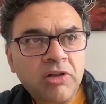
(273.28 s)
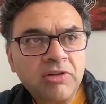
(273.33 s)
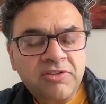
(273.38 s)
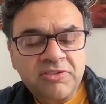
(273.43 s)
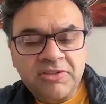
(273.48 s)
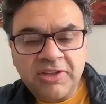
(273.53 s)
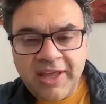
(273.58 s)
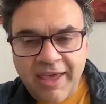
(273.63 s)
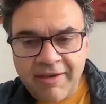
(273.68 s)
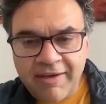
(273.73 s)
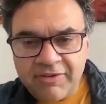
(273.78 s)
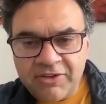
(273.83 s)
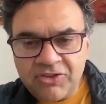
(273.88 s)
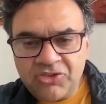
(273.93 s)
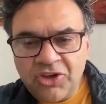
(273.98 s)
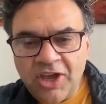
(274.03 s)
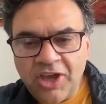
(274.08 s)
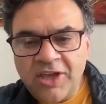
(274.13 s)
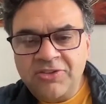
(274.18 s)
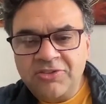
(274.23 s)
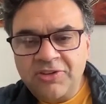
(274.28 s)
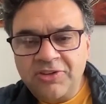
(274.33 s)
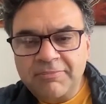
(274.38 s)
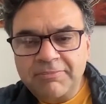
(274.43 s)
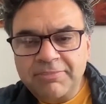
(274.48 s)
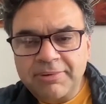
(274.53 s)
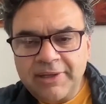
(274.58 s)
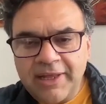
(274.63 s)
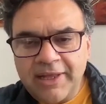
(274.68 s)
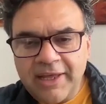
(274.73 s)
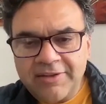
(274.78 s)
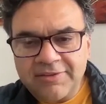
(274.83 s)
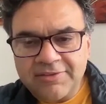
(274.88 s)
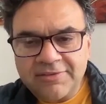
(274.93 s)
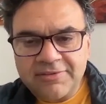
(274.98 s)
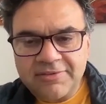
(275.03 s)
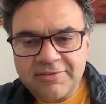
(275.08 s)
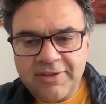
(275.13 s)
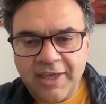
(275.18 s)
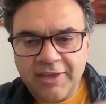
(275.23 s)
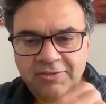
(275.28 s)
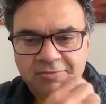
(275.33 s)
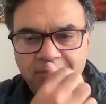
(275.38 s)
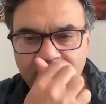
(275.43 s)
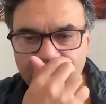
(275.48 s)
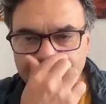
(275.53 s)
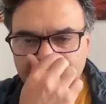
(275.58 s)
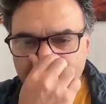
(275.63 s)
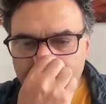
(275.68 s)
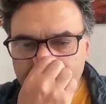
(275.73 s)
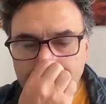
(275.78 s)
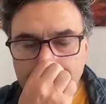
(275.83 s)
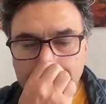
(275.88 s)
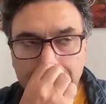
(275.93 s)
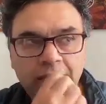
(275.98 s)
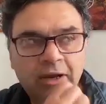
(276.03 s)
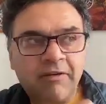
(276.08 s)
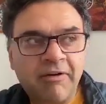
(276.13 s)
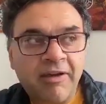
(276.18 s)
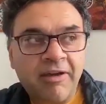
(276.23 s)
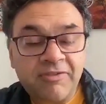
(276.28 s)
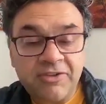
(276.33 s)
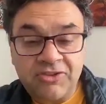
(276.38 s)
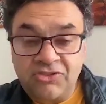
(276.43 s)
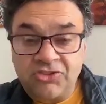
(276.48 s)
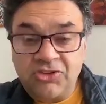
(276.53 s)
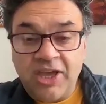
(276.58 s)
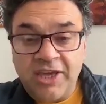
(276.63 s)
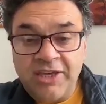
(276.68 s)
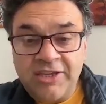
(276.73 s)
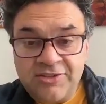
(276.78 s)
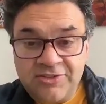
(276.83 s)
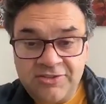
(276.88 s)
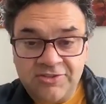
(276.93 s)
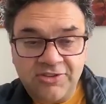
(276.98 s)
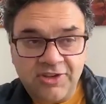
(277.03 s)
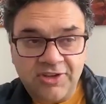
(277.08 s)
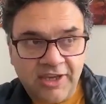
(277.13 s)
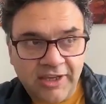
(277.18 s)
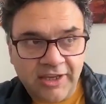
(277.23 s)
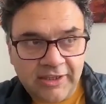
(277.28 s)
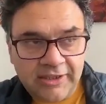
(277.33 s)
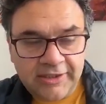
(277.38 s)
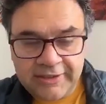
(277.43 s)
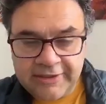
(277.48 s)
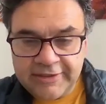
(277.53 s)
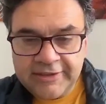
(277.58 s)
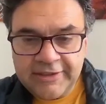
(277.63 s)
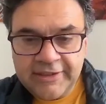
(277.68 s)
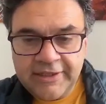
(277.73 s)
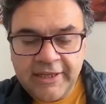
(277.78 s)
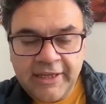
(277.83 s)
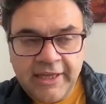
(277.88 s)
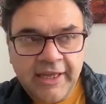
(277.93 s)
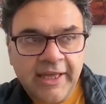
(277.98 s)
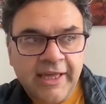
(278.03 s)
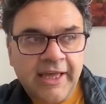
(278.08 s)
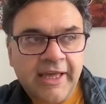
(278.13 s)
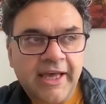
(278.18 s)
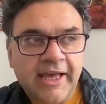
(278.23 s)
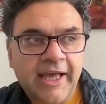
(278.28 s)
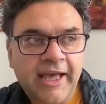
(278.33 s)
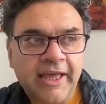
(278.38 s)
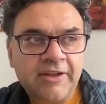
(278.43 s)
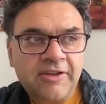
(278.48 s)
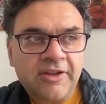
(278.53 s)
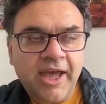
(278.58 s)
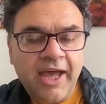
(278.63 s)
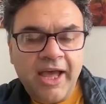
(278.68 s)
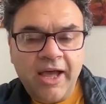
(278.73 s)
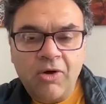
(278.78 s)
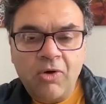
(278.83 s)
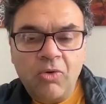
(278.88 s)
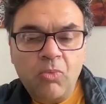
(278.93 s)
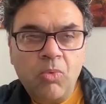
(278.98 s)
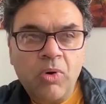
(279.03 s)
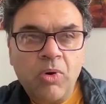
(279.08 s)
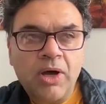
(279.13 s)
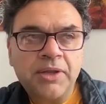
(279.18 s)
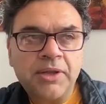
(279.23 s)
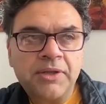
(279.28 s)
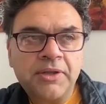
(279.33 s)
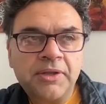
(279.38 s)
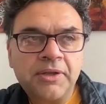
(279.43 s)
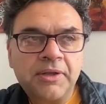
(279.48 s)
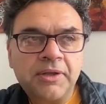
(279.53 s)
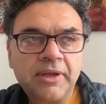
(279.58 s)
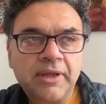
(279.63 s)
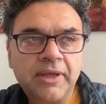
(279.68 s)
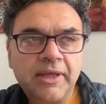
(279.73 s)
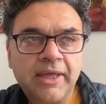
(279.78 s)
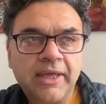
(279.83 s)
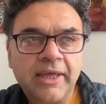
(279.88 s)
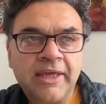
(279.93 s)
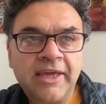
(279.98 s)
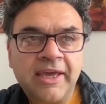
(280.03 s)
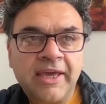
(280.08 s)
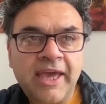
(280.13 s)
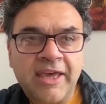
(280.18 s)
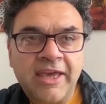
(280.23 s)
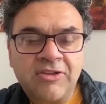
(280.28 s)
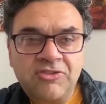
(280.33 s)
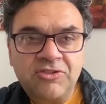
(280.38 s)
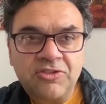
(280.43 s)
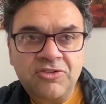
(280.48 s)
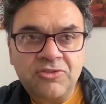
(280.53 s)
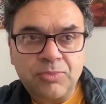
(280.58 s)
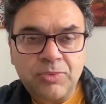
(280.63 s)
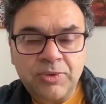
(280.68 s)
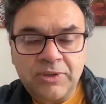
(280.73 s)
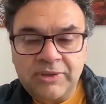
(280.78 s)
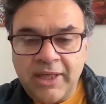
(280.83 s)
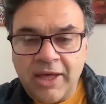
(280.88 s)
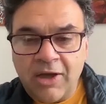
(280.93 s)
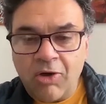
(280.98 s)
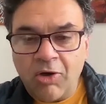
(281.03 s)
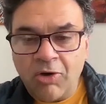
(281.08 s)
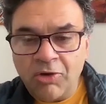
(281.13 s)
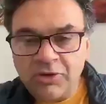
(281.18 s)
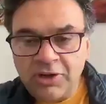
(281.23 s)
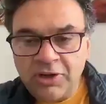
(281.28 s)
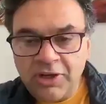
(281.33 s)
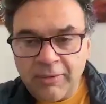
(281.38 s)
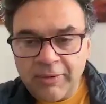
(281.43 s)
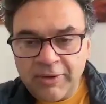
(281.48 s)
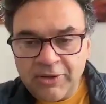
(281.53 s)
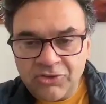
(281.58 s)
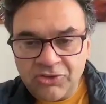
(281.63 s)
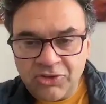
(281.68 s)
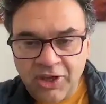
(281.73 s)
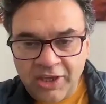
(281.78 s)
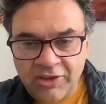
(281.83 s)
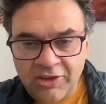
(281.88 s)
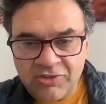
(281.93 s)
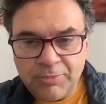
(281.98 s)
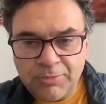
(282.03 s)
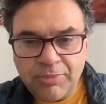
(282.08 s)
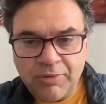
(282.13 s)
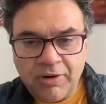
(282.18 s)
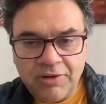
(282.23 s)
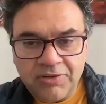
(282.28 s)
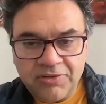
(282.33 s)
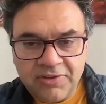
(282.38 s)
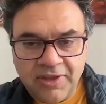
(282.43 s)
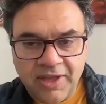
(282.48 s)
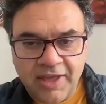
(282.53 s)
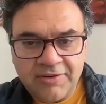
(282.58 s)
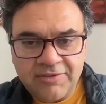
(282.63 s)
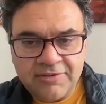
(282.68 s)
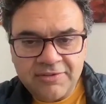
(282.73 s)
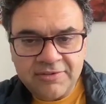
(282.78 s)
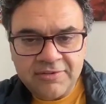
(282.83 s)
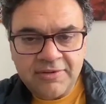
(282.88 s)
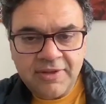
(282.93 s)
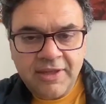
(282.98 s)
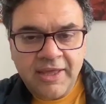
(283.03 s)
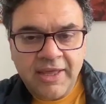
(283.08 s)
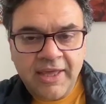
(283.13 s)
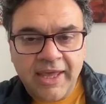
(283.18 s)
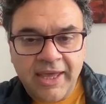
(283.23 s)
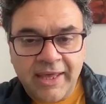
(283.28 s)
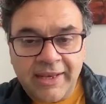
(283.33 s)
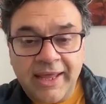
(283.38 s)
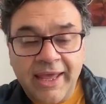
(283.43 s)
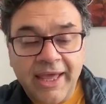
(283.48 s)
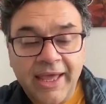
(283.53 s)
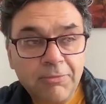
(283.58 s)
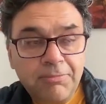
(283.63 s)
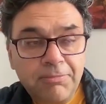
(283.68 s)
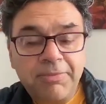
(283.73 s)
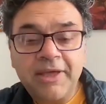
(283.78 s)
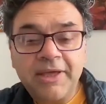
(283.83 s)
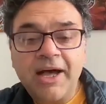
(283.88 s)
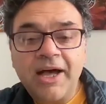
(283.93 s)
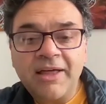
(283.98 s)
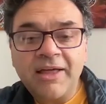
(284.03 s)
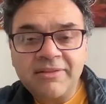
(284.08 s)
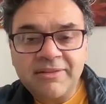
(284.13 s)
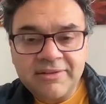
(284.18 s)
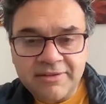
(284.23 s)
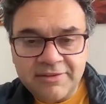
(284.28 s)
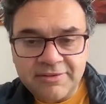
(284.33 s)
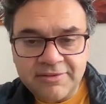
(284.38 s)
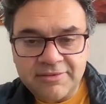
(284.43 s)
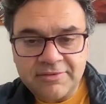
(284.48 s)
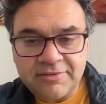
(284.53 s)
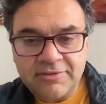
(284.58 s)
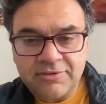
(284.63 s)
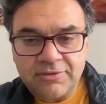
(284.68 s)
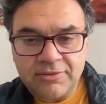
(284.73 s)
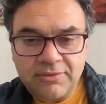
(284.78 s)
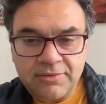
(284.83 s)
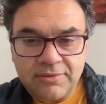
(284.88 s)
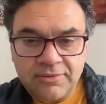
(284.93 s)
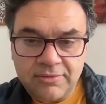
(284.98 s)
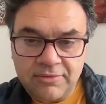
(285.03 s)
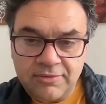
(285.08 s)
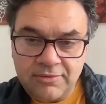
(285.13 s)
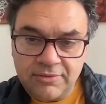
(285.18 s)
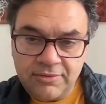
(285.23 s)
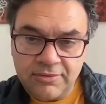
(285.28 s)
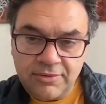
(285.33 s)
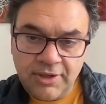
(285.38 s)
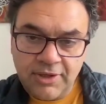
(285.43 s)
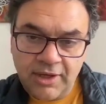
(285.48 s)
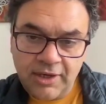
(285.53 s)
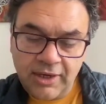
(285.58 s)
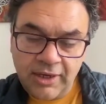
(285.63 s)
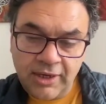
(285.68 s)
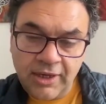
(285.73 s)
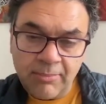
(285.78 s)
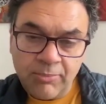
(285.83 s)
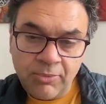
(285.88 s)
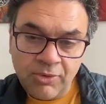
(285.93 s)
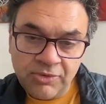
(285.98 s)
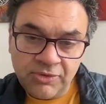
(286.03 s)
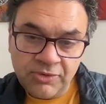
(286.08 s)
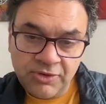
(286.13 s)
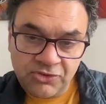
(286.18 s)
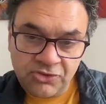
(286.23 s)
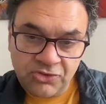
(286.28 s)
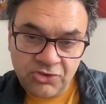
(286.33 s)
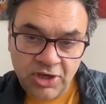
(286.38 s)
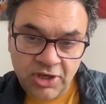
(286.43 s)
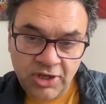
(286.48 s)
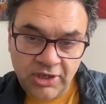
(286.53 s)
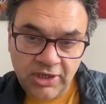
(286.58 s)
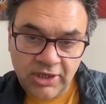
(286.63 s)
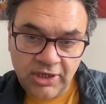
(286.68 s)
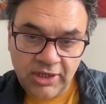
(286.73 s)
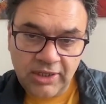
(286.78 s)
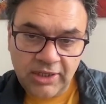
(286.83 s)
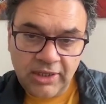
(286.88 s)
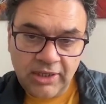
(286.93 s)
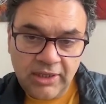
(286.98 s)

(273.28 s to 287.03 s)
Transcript: an ever changing place. Expectations are ever changing, and how one engages with that ongoing change process and helping others to kind of come on the journey,